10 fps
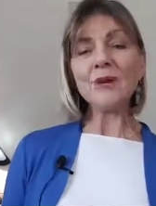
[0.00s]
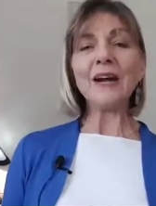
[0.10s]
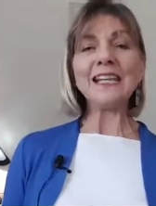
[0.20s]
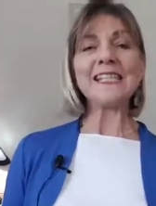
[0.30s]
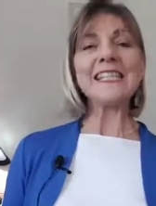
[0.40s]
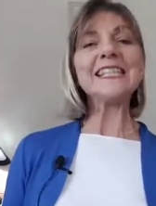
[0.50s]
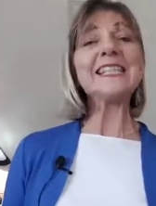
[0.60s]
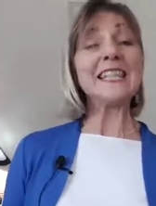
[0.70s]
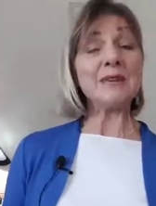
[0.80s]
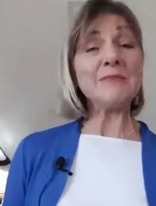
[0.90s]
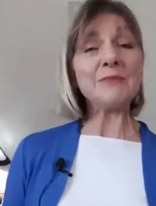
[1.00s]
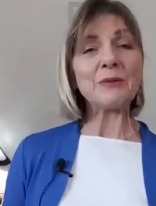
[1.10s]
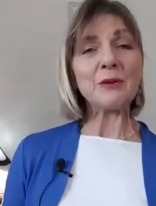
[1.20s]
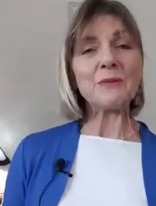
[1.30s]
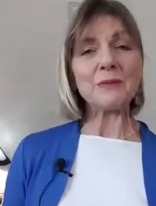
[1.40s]
All right, so this is Kim
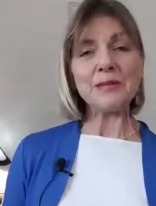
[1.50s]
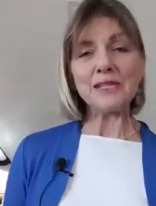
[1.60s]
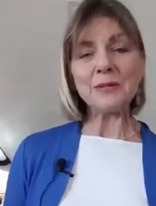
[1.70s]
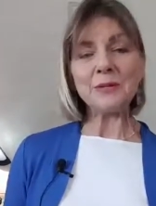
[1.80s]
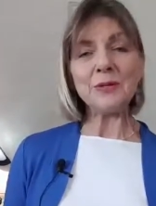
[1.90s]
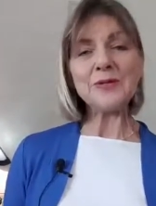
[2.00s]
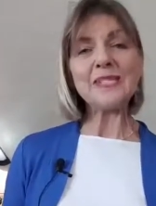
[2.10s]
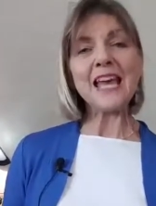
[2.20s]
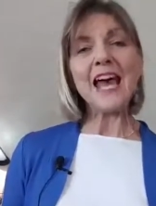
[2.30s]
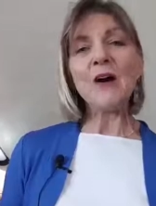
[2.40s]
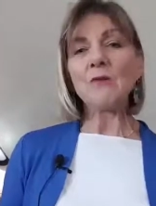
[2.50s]
from the Message Muse,